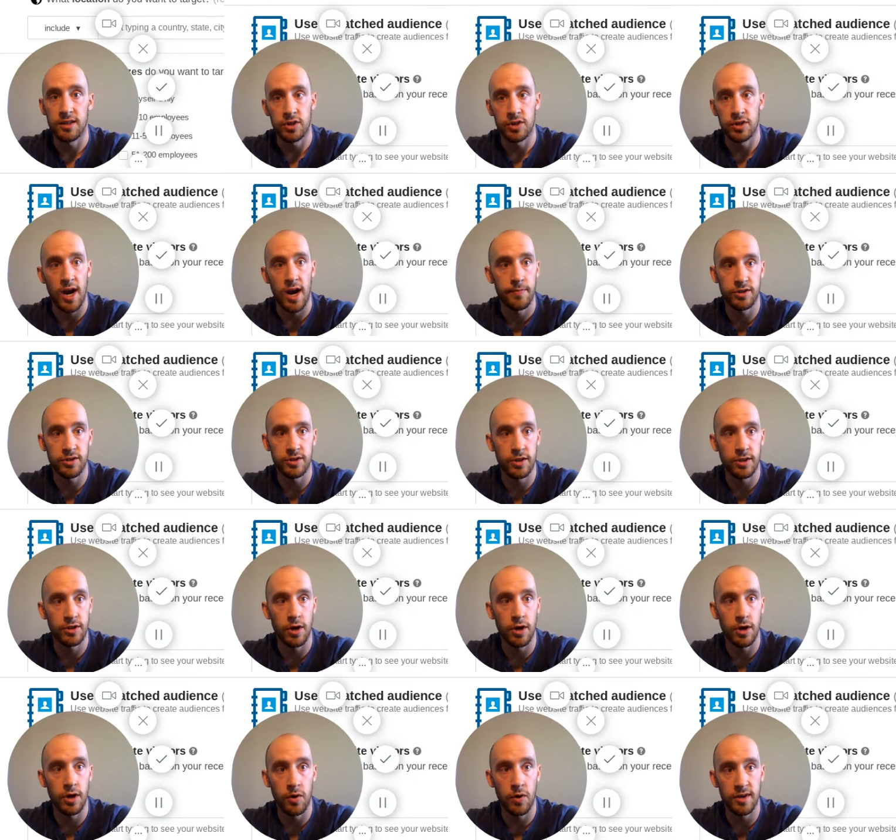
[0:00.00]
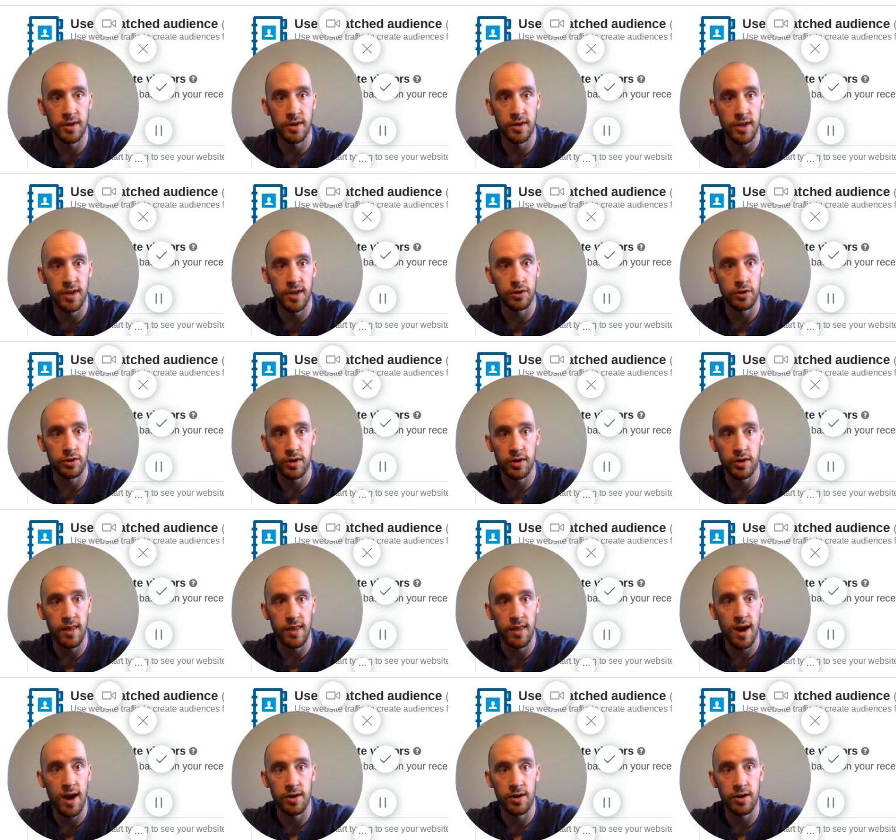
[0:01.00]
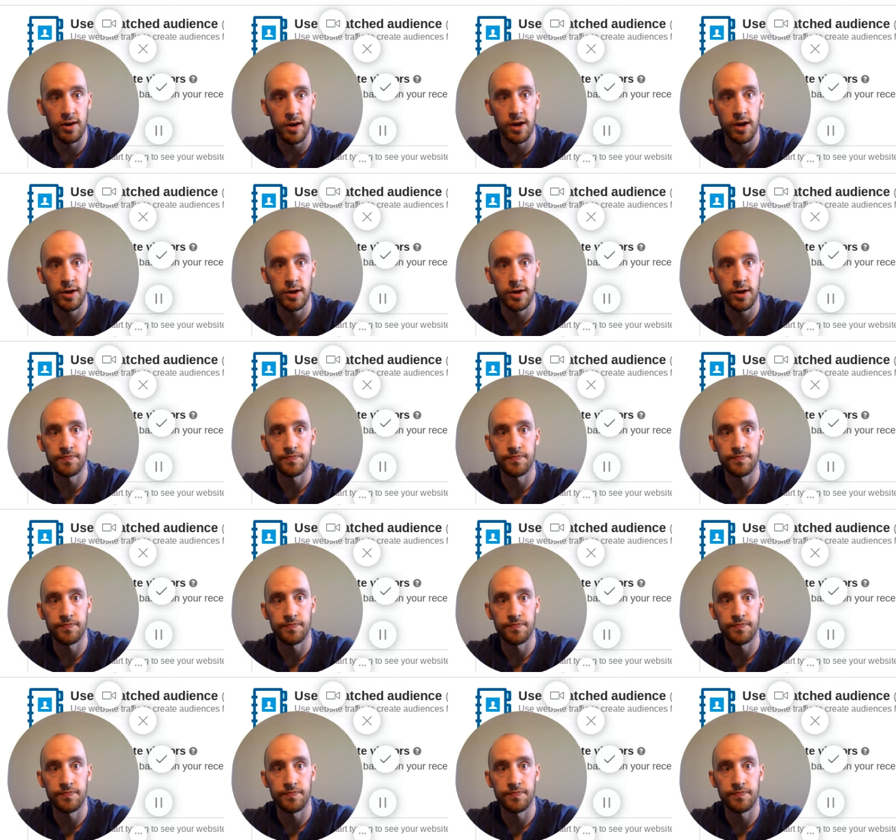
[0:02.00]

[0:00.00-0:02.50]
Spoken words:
and let's just go and take a look at that right here.